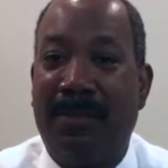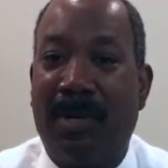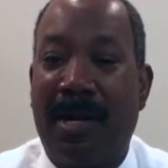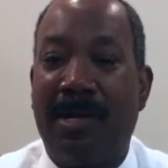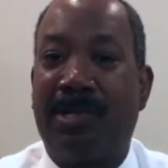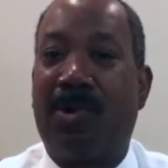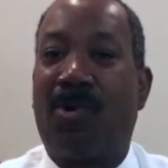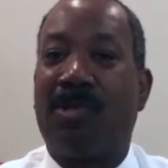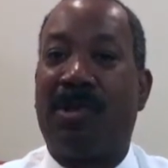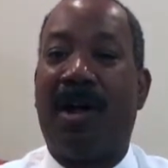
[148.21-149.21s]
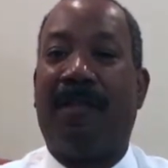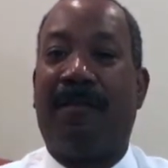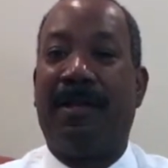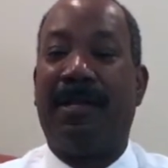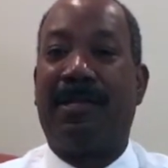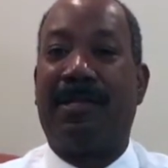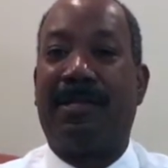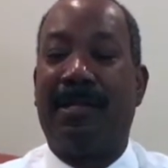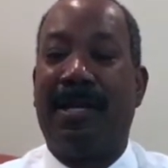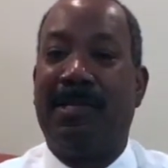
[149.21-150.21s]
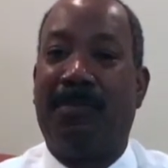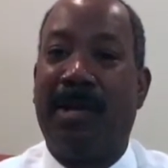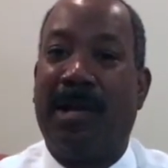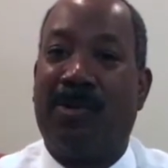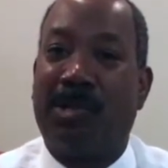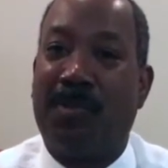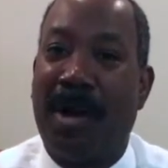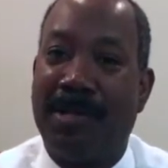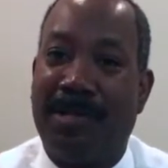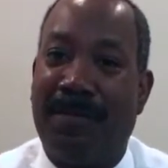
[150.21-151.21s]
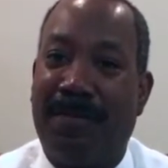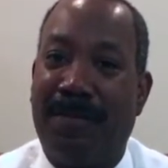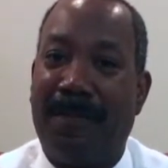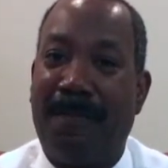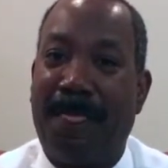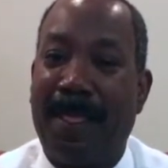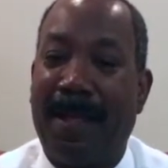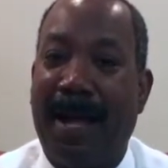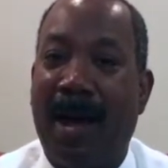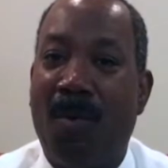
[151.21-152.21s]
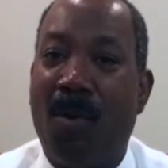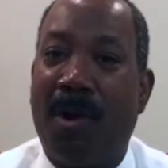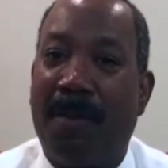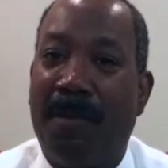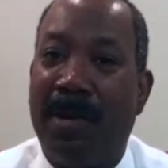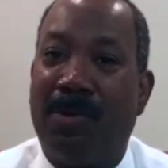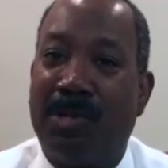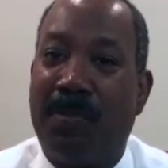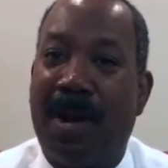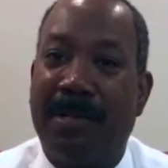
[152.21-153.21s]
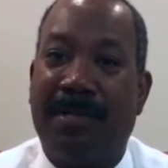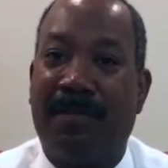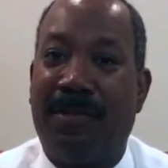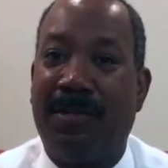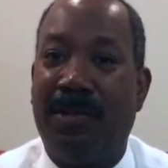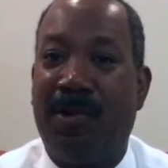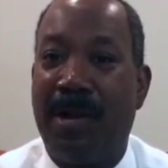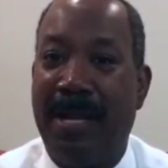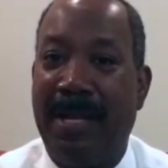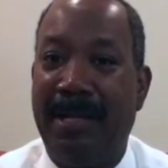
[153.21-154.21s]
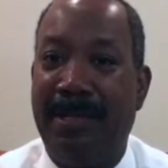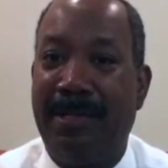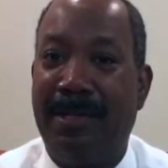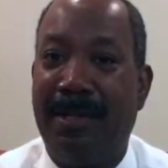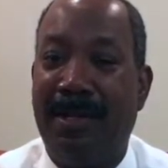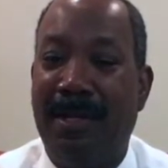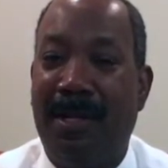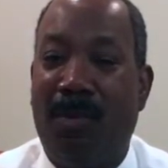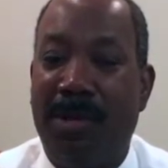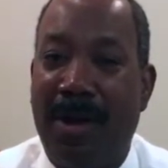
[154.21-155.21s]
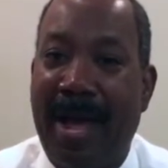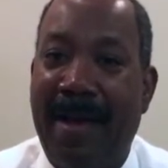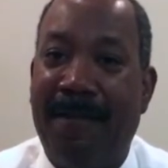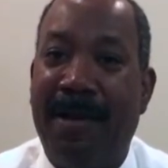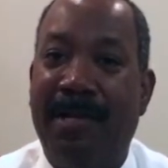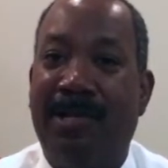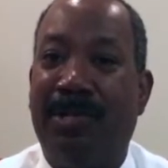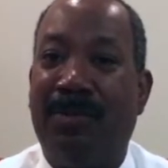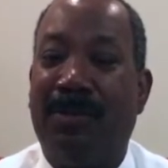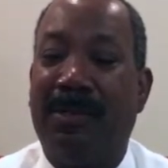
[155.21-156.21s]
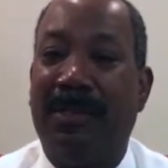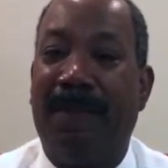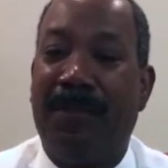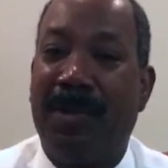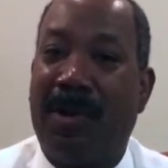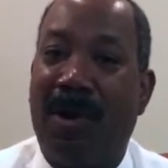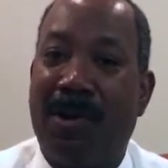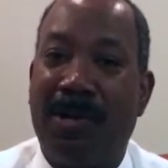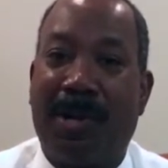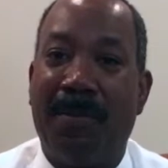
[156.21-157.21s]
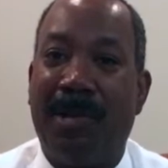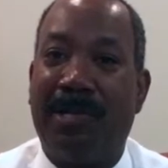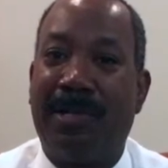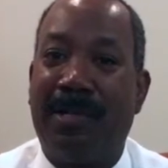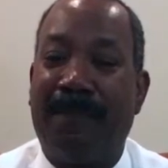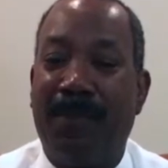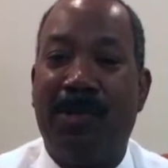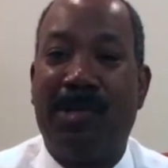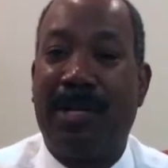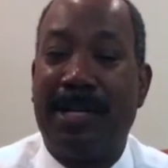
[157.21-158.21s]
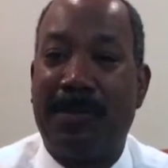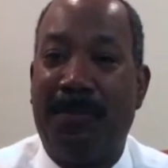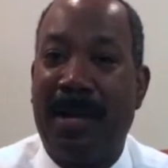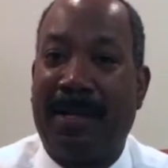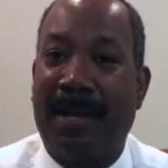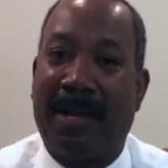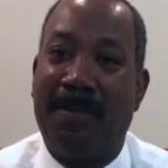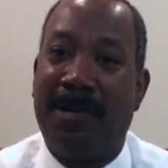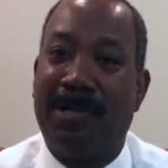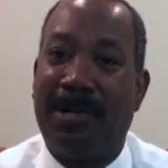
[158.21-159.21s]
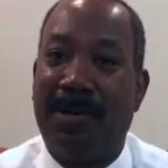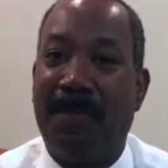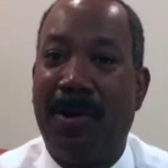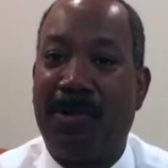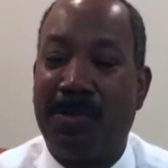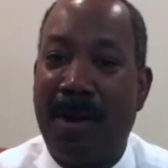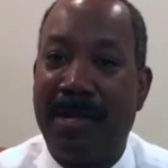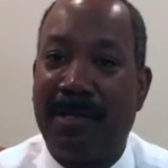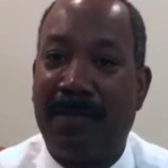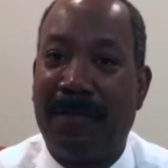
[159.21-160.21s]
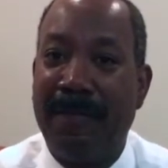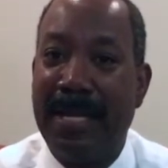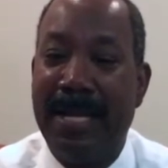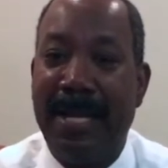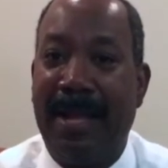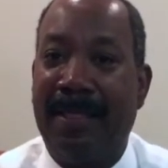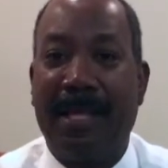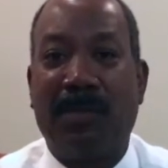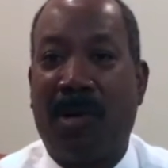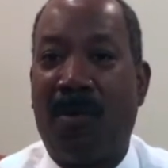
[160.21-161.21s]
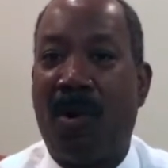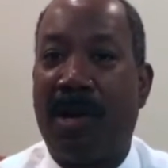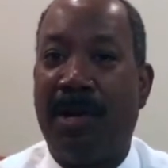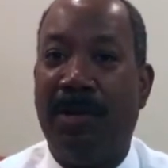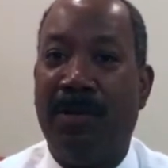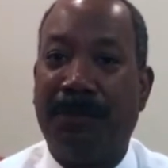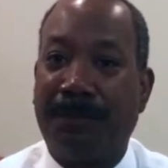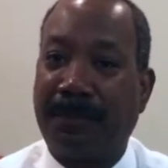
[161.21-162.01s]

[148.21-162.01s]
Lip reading: What underscores all of this is being responsive. I want to be responsive to your needs. When you have an issue, you call your commissioner, you should expect that commissioner to be responsive. And that's what I want to do.